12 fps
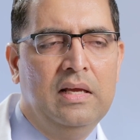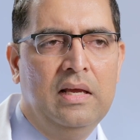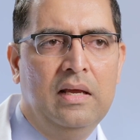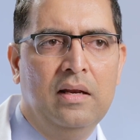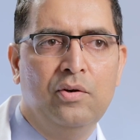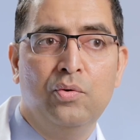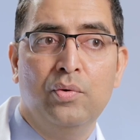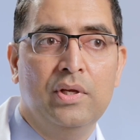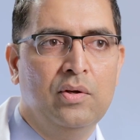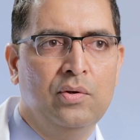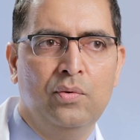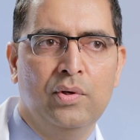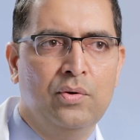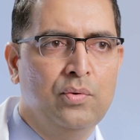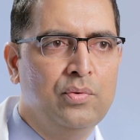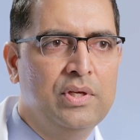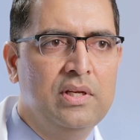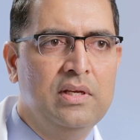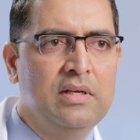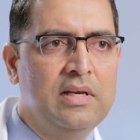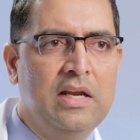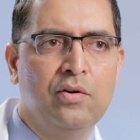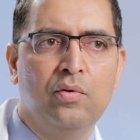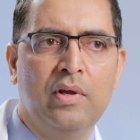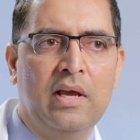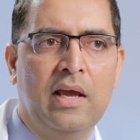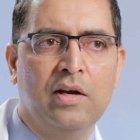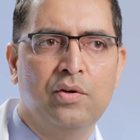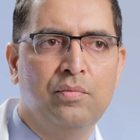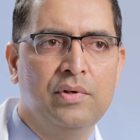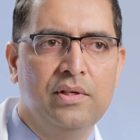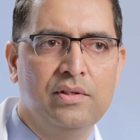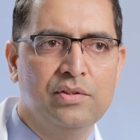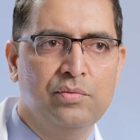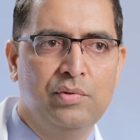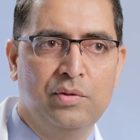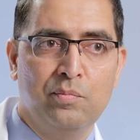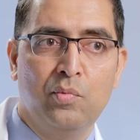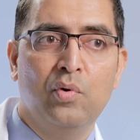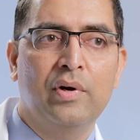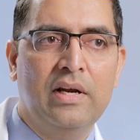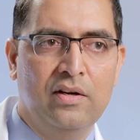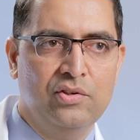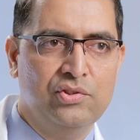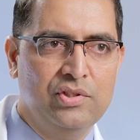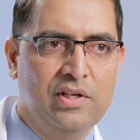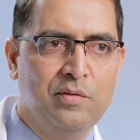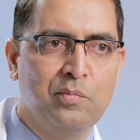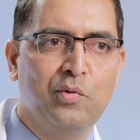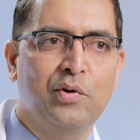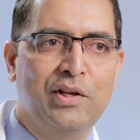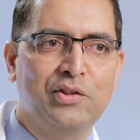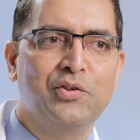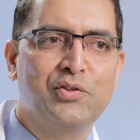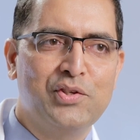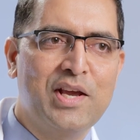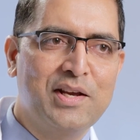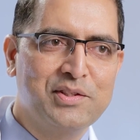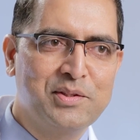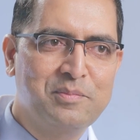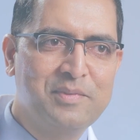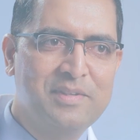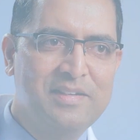and doing your routine day-to-day activities with more energy and more enthusiasm.